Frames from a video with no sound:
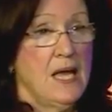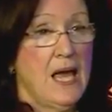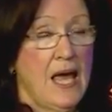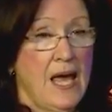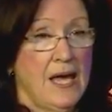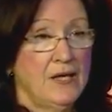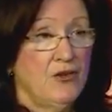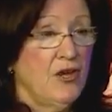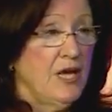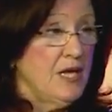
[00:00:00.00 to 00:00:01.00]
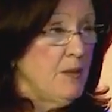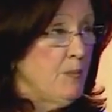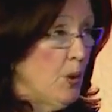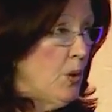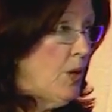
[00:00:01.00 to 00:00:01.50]
and he
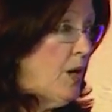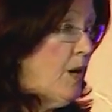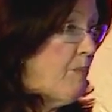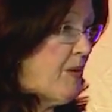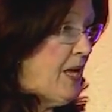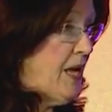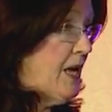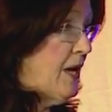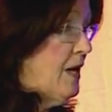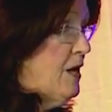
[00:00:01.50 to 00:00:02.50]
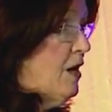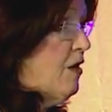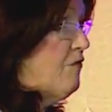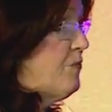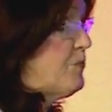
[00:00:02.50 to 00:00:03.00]
bought a pair
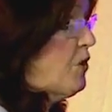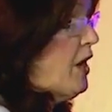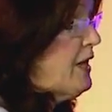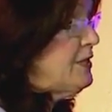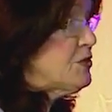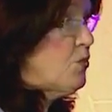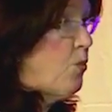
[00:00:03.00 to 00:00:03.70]
of bright,